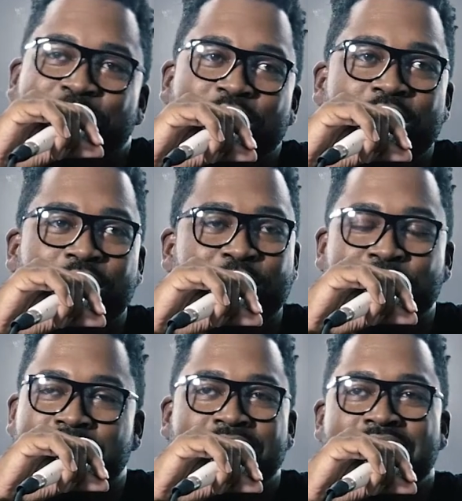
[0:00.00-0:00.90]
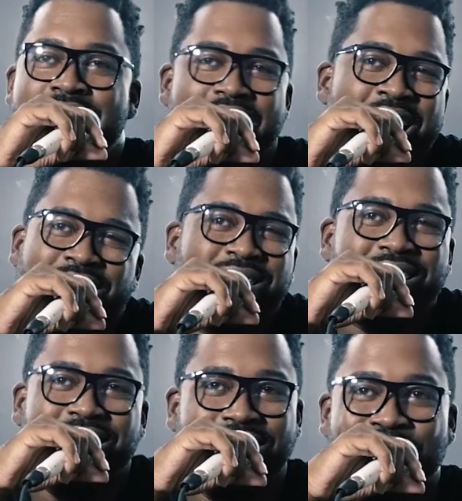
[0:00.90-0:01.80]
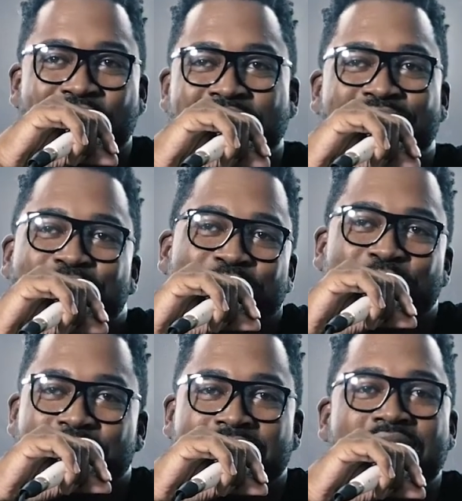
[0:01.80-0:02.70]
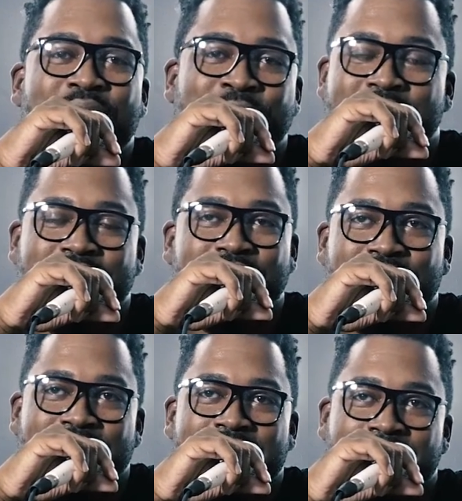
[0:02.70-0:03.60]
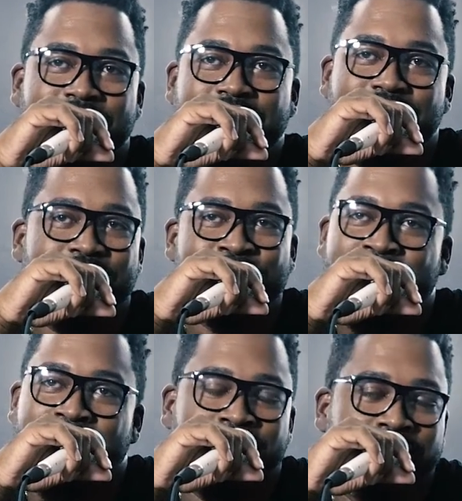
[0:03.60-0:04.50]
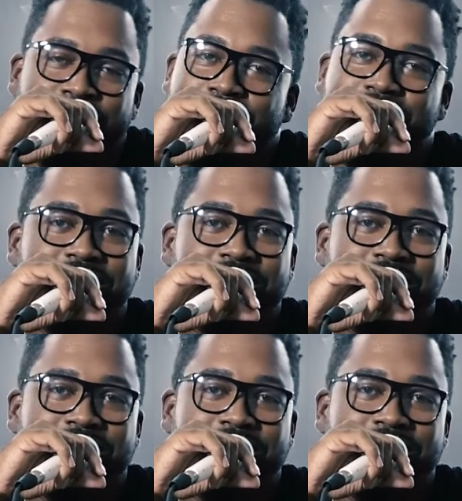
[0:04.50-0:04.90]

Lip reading: involved, but out there, you know, it's a little bit more common. You know, like, I mean,